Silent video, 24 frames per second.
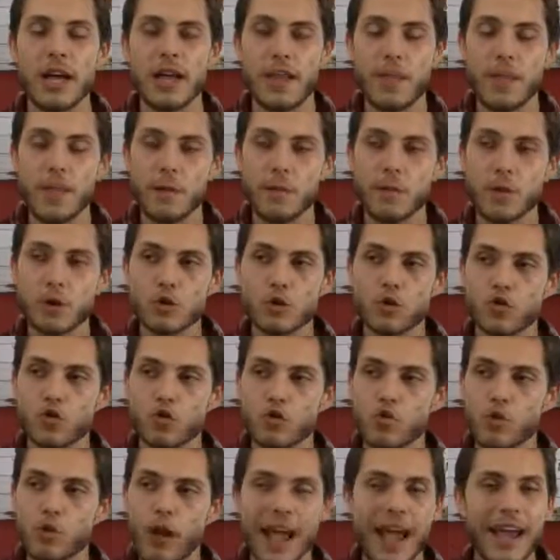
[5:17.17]
the most
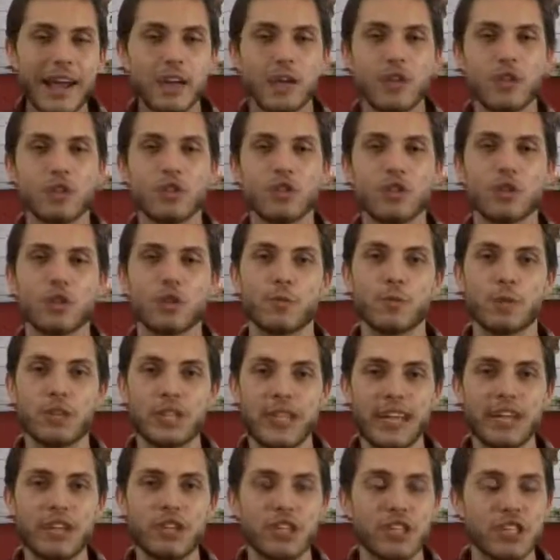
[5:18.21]
radical
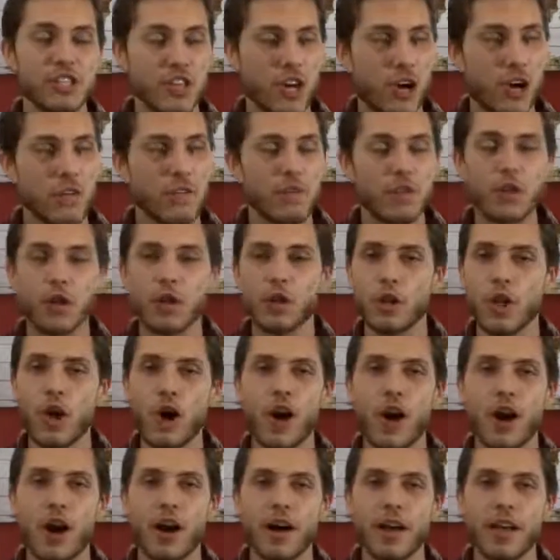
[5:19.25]
interpretations of the
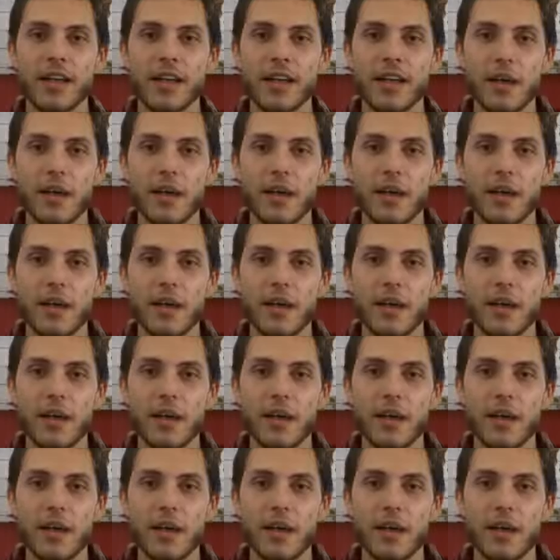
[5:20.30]
law,